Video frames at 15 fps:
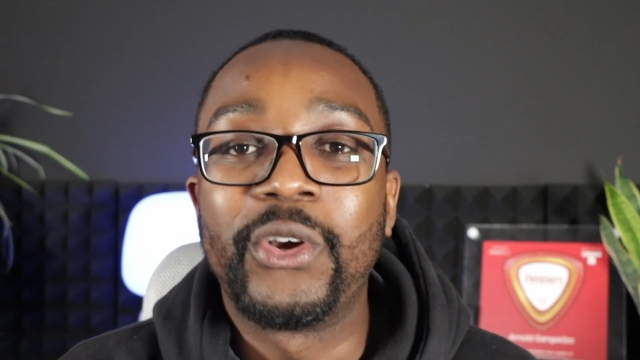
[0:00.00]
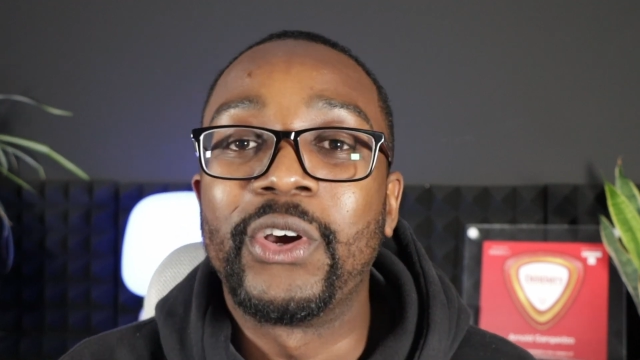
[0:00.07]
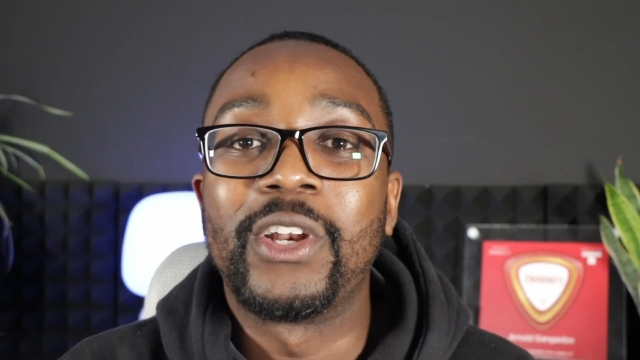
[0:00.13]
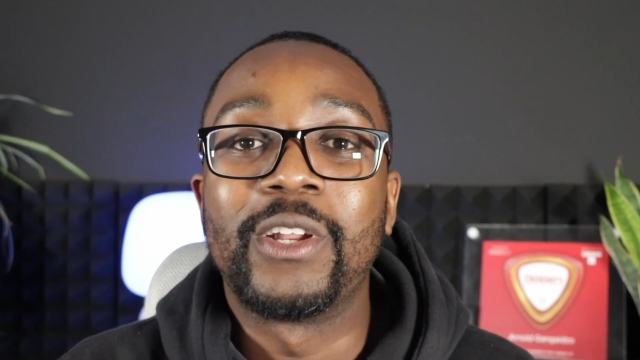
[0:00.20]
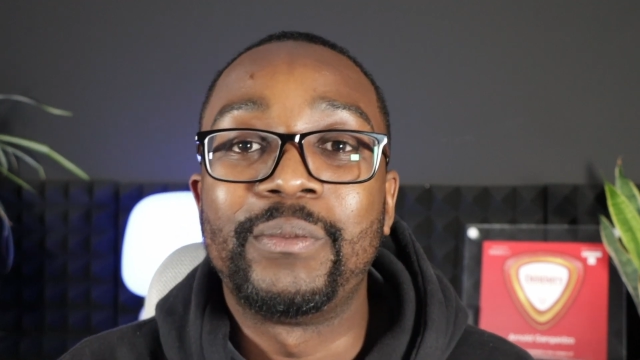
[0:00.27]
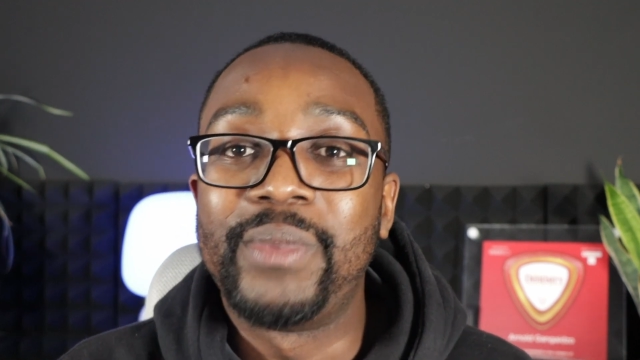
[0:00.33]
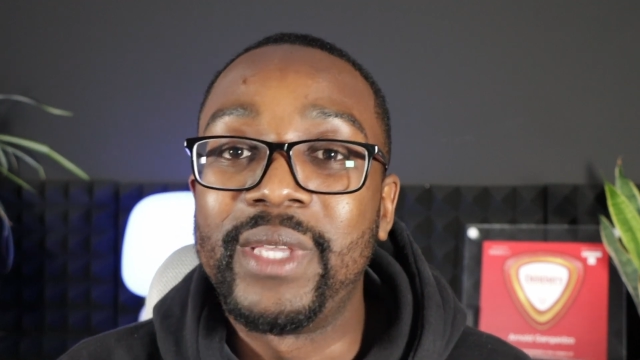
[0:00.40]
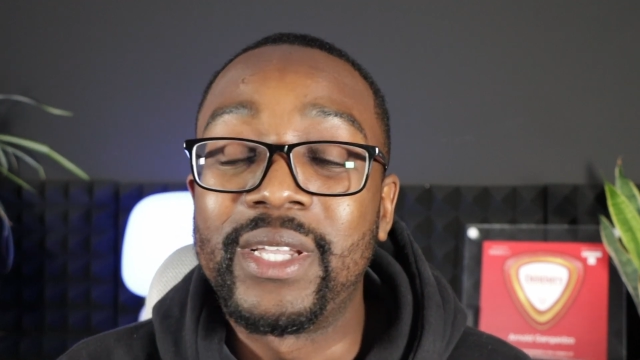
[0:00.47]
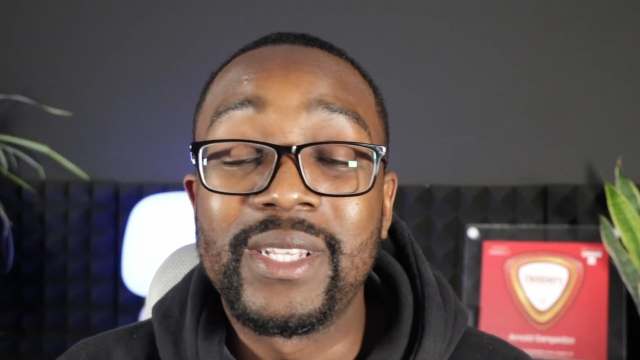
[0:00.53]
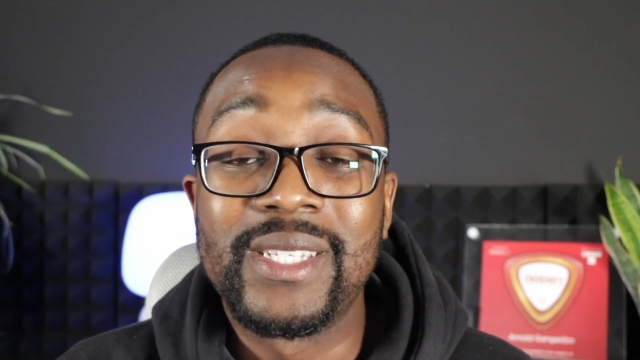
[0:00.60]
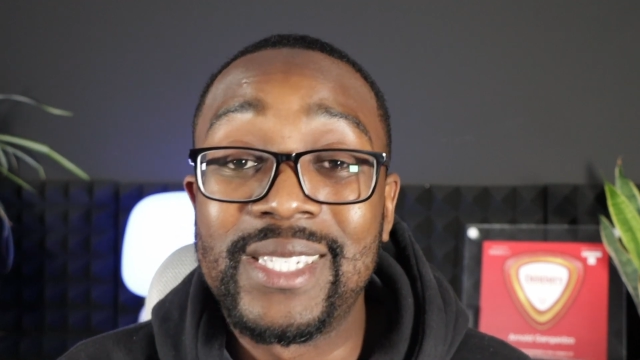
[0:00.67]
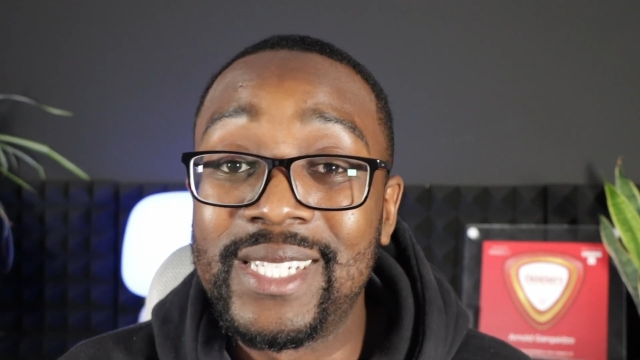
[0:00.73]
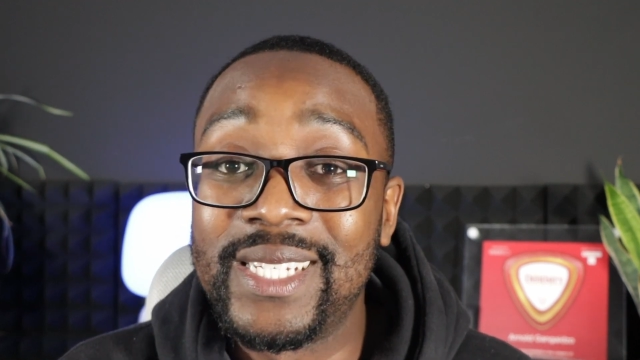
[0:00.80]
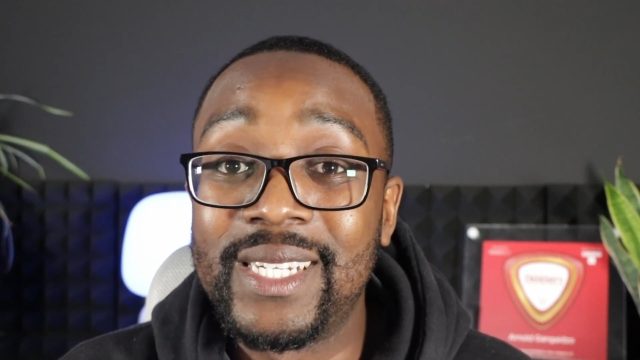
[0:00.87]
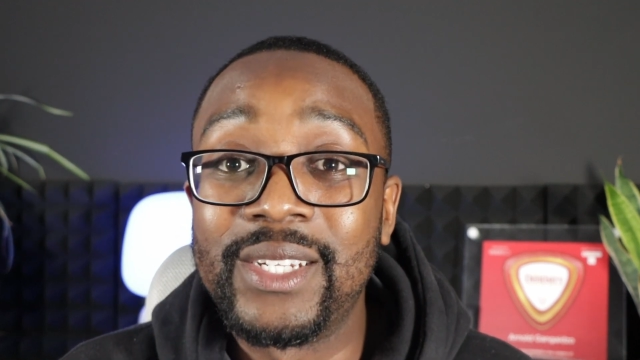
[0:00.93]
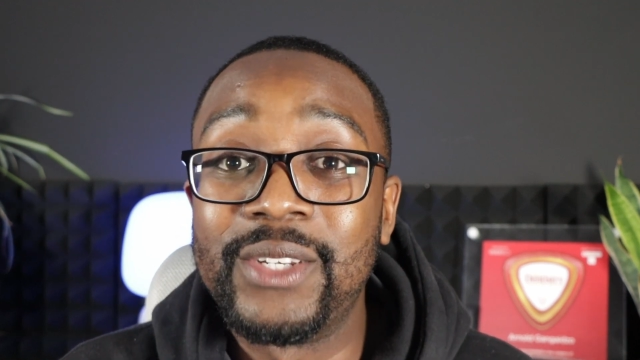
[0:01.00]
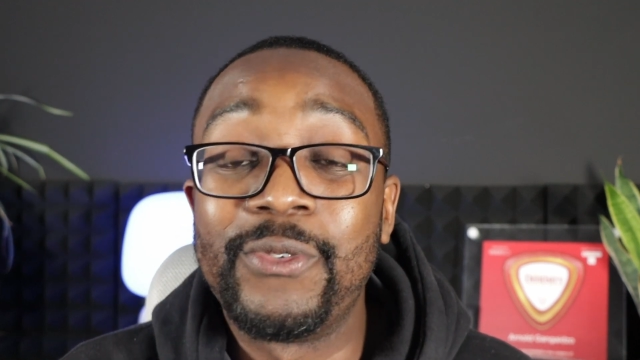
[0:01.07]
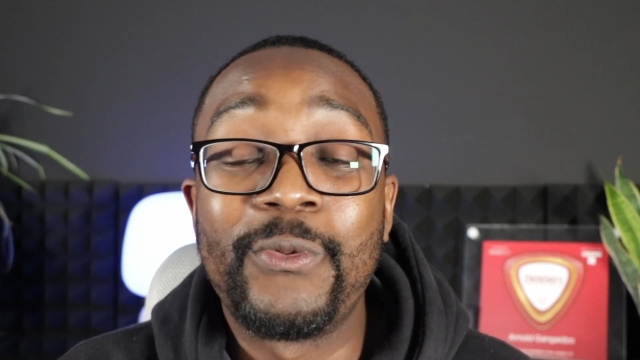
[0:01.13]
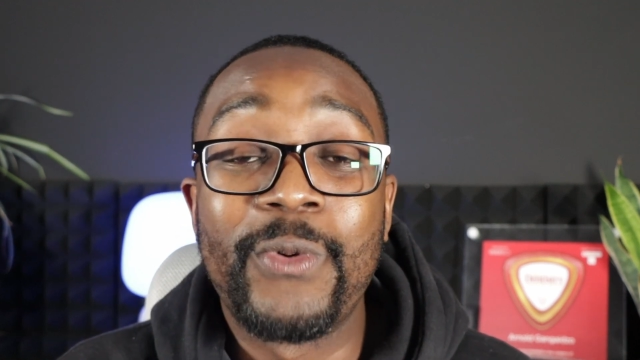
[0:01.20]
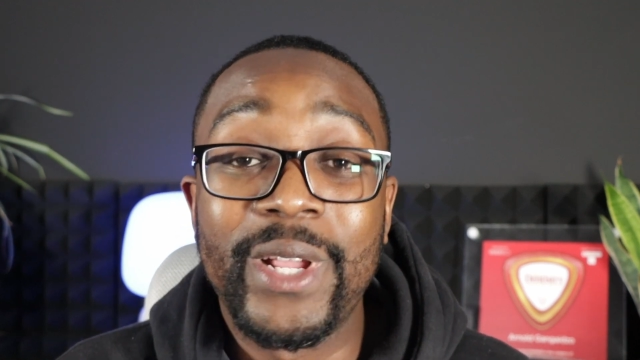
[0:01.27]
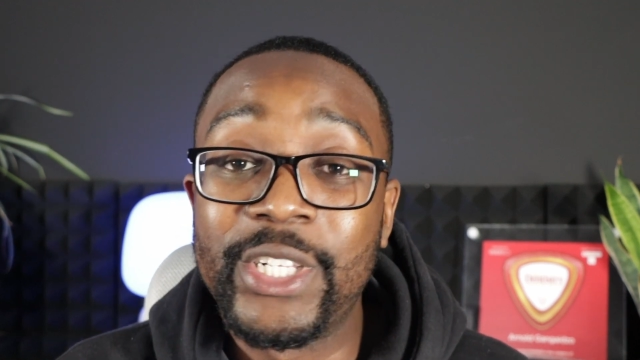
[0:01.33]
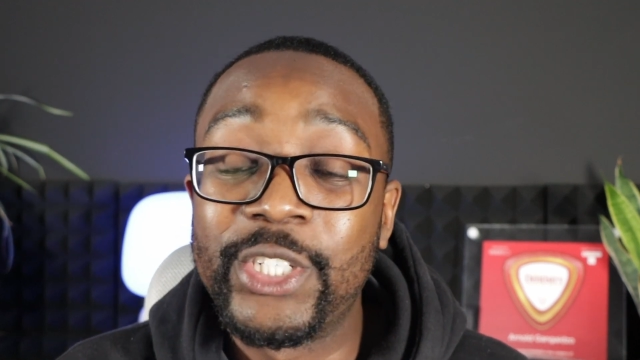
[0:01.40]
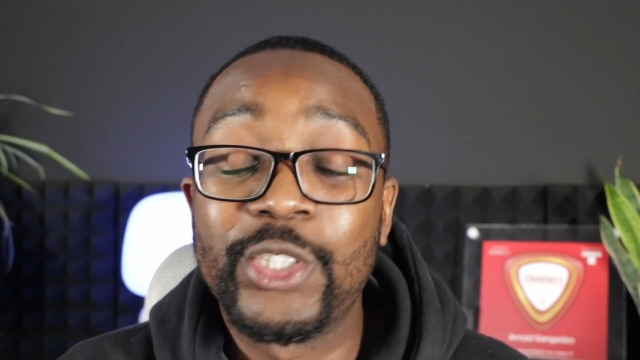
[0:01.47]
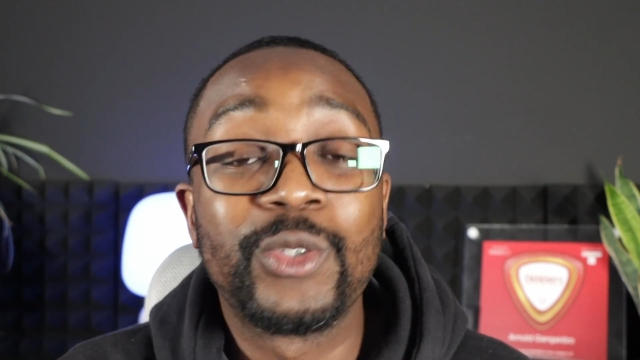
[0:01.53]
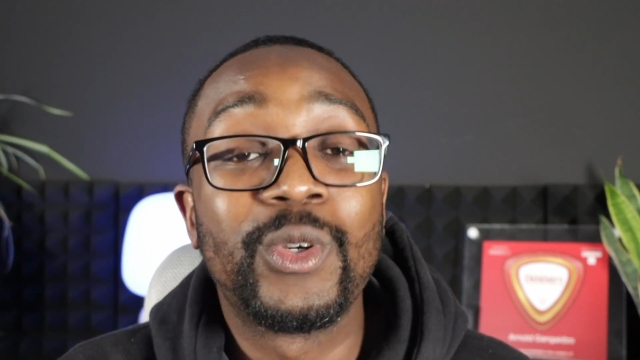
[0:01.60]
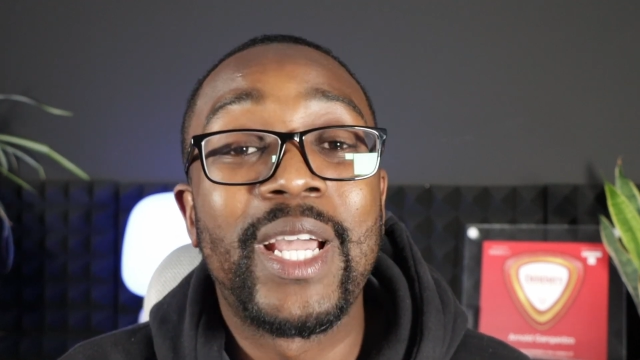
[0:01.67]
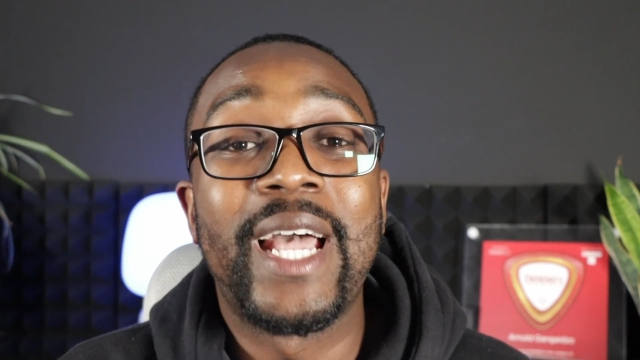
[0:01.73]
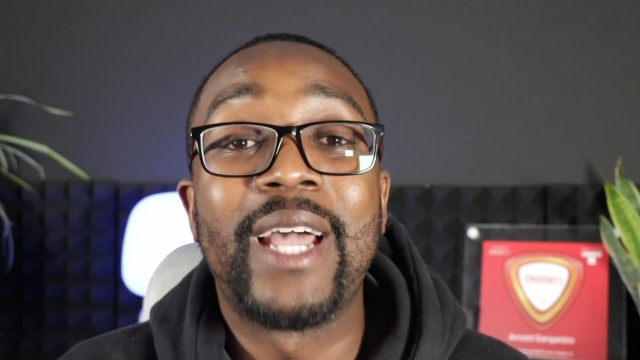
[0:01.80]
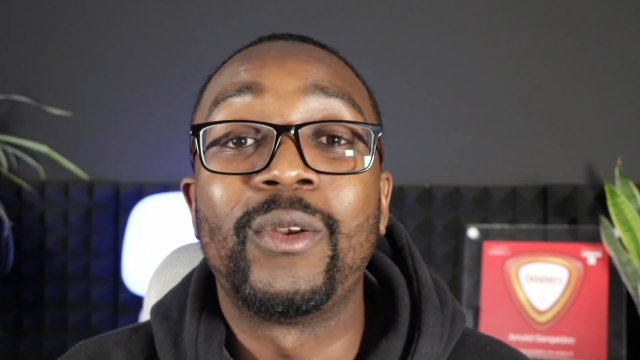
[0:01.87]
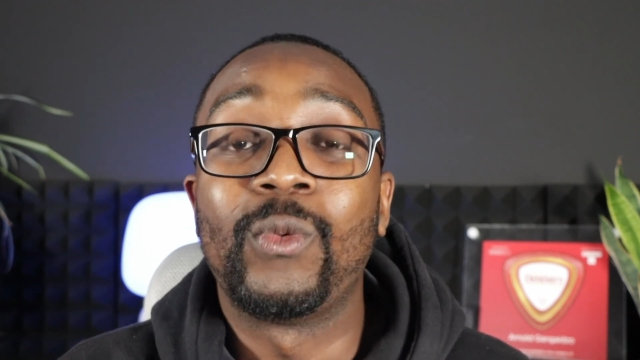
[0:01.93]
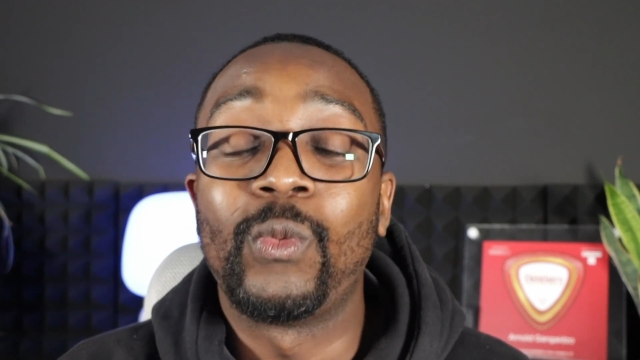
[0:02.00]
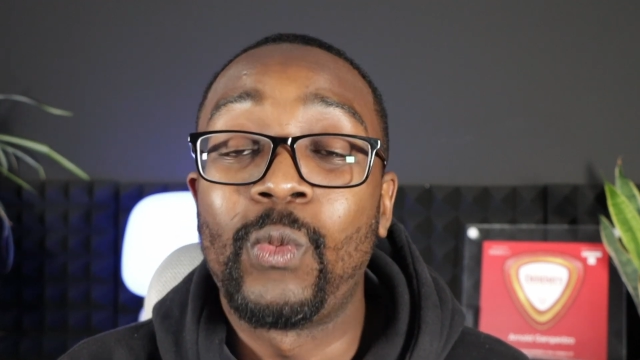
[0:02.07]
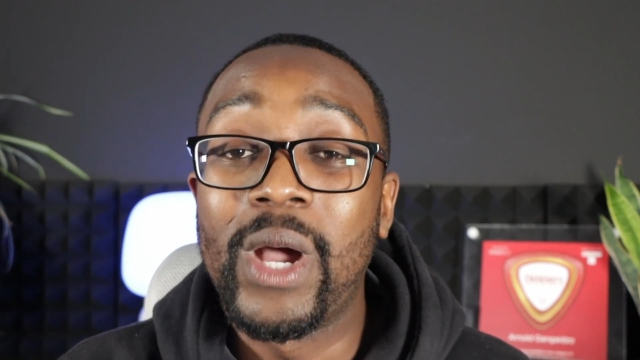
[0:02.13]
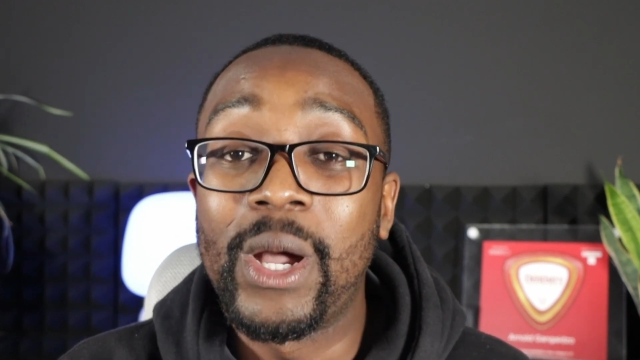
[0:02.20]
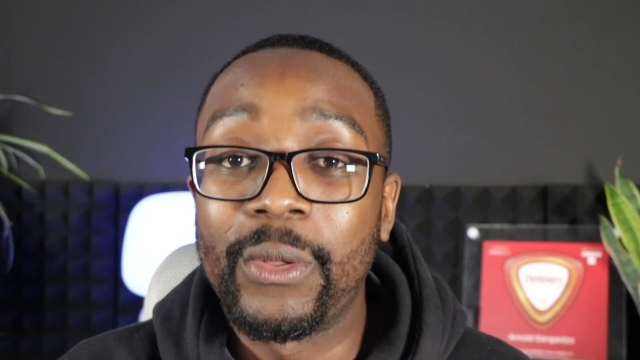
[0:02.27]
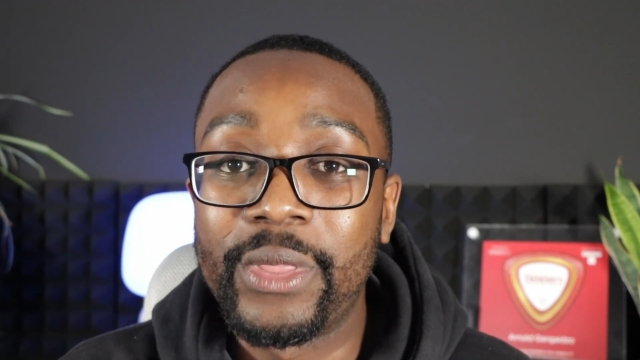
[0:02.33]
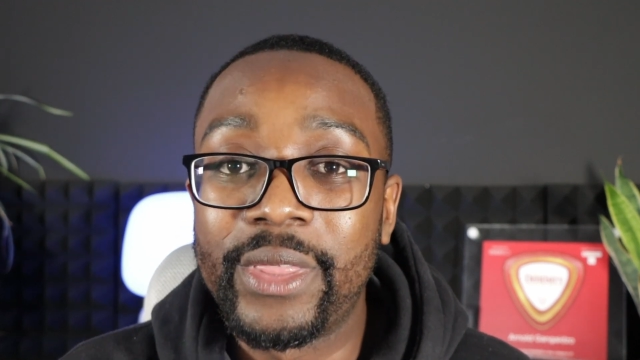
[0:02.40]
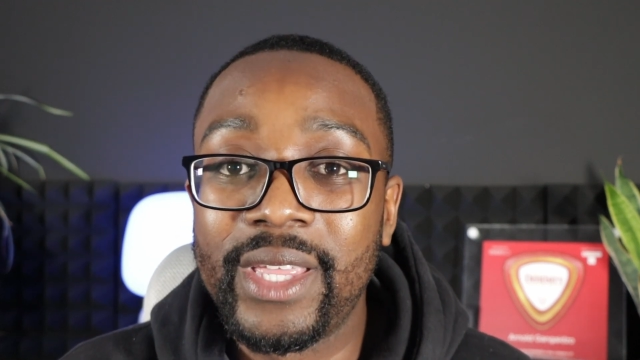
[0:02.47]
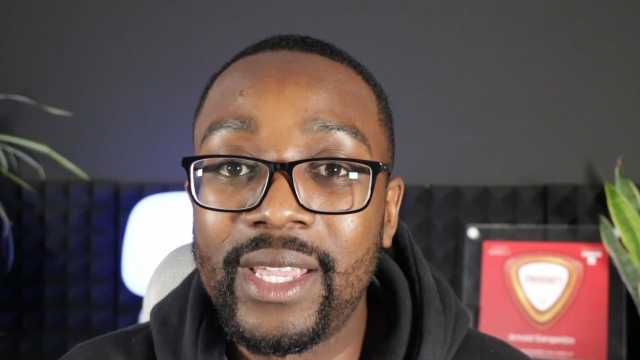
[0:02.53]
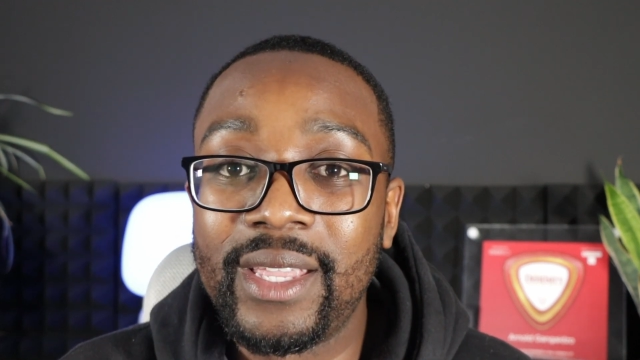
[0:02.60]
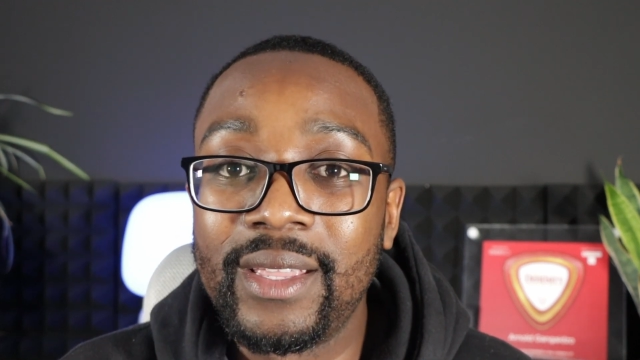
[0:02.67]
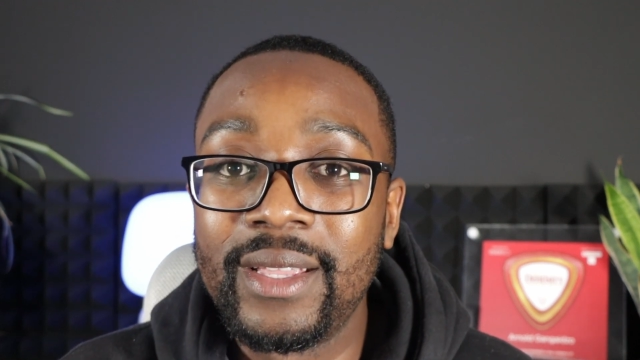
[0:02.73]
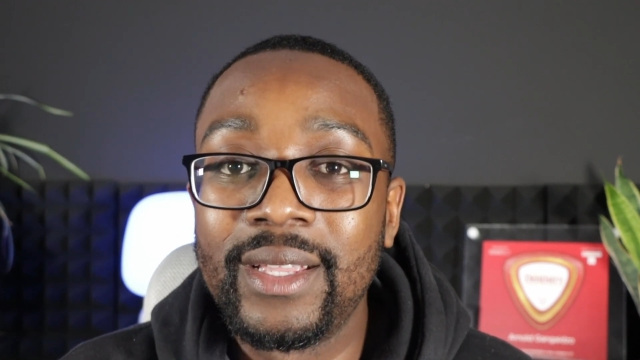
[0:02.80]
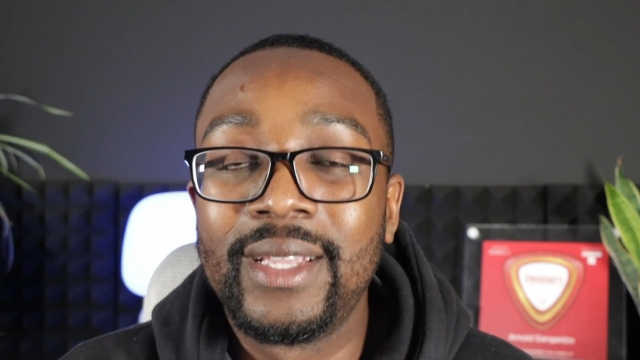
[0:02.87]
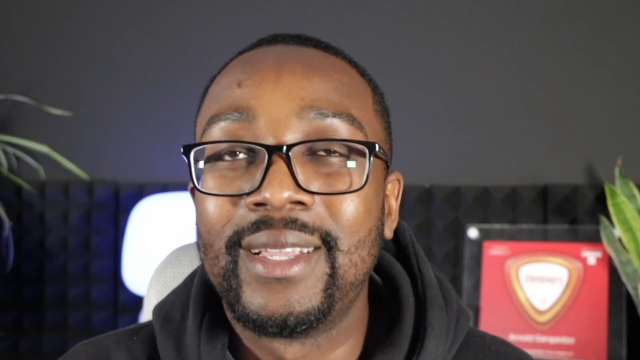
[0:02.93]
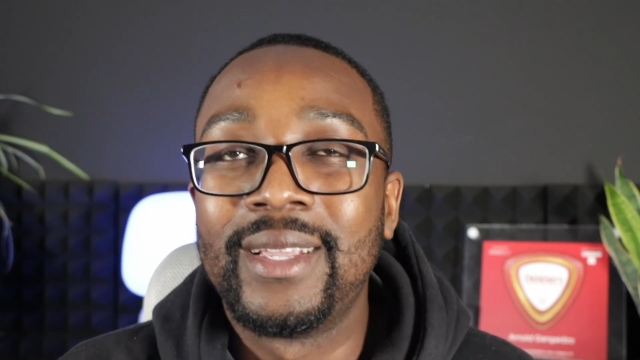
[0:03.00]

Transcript: going to be considered rich and wealthy.